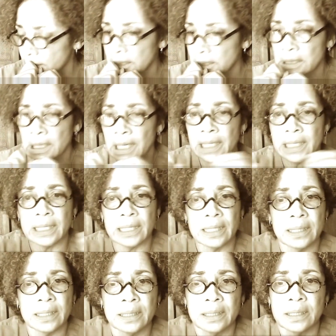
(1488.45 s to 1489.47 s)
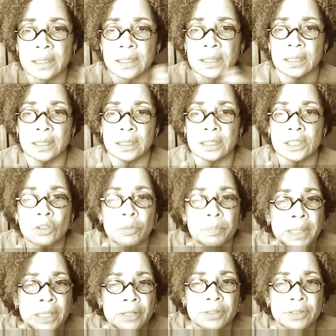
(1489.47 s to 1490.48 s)
like a little
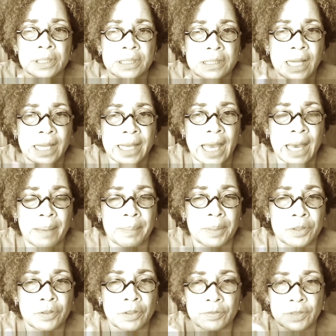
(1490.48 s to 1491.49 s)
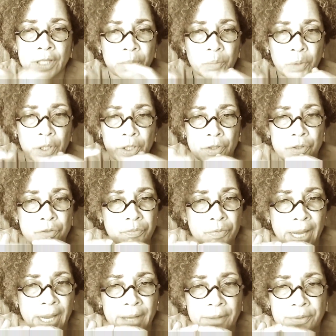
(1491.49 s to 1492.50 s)
bigger than the diameter of like one of those
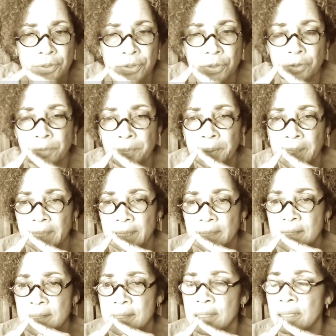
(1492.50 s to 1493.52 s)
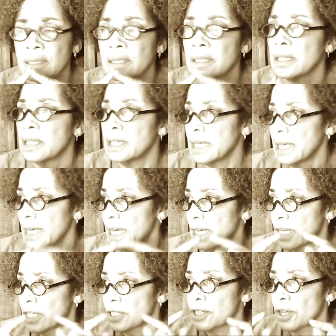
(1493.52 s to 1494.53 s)
round toothpicks.
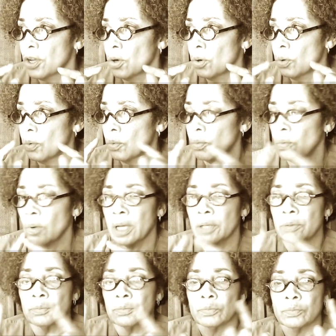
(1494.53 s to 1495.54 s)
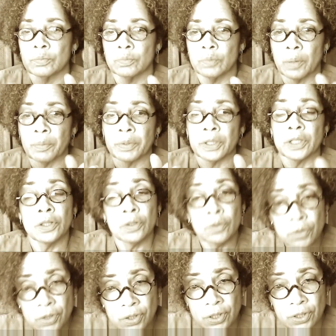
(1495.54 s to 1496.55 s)
So what we
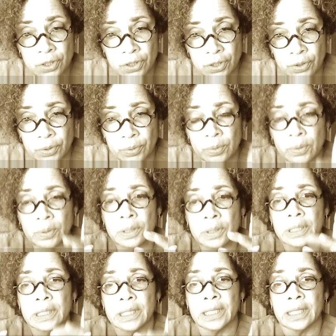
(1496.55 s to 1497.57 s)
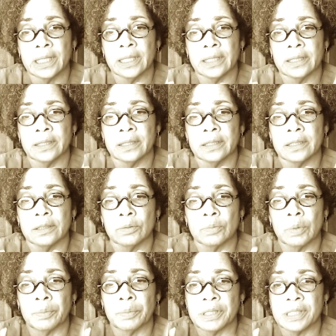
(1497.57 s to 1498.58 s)
used to do
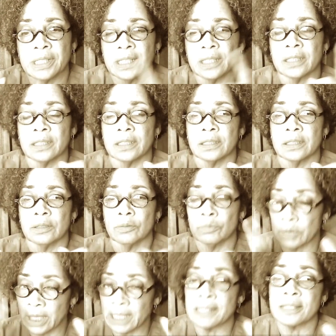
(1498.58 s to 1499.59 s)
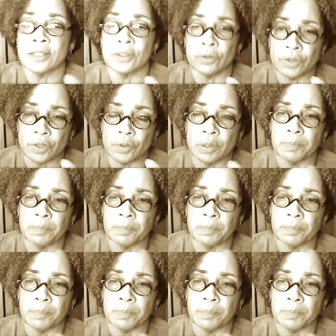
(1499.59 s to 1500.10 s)
when we did, they still do it,